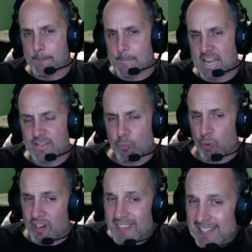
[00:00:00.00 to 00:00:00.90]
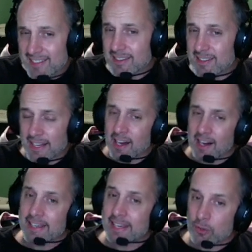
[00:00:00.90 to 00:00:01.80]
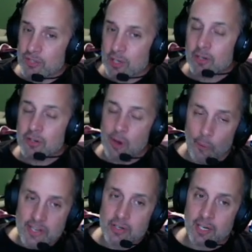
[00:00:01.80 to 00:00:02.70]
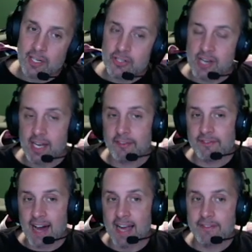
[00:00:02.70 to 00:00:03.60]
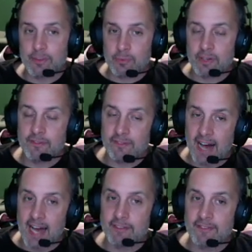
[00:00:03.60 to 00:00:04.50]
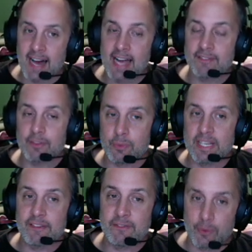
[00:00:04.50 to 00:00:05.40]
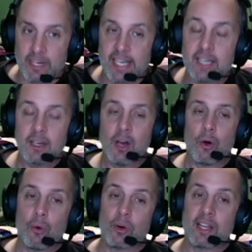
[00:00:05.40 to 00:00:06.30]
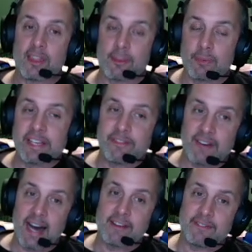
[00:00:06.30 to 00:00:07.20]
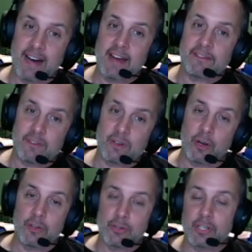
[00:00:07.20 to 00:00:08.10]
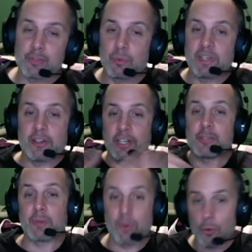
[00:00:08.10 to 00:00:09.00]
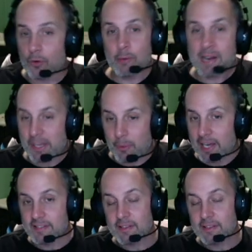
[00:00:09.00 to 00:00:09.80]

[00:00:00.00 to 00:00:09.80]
it's worth it. Like on a kill turn, knowing you're gonna check a 5-5-3-3 or a 3-5-5, you get to reorder them anyways.